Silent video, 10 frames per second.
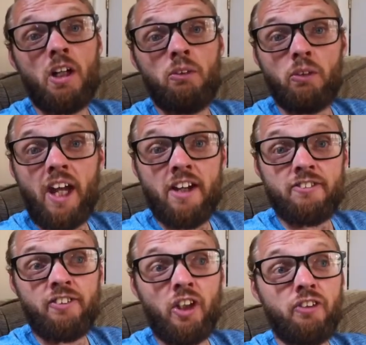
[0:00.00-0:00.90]
I will get a
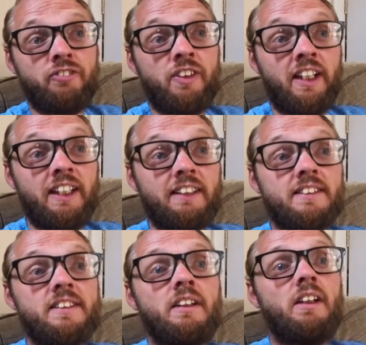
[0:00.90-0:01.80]
few for
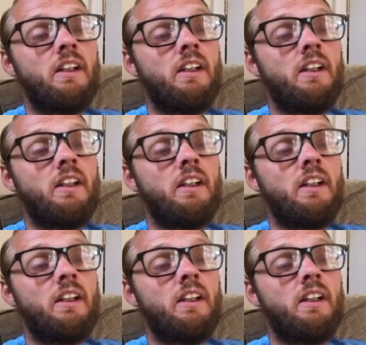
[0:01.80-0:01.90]
that.